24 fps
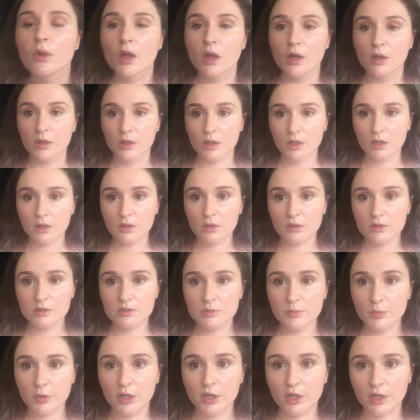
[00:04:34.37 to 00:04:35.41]
I think it looks
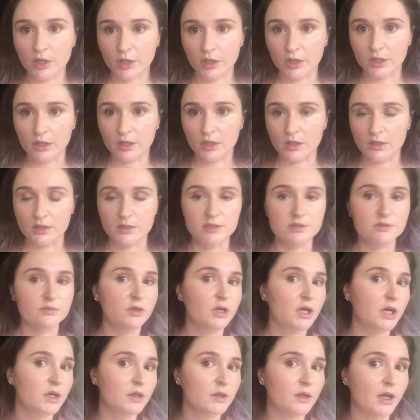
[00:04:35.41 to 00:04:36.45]
pretty good. It is
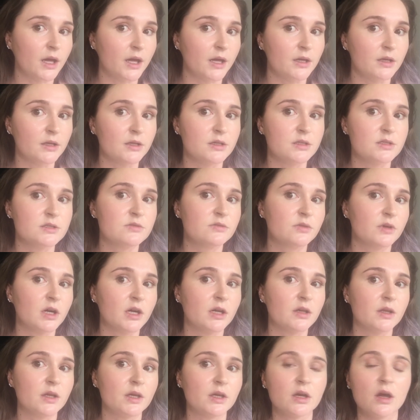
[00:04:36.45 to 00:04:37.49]
very light, it is very light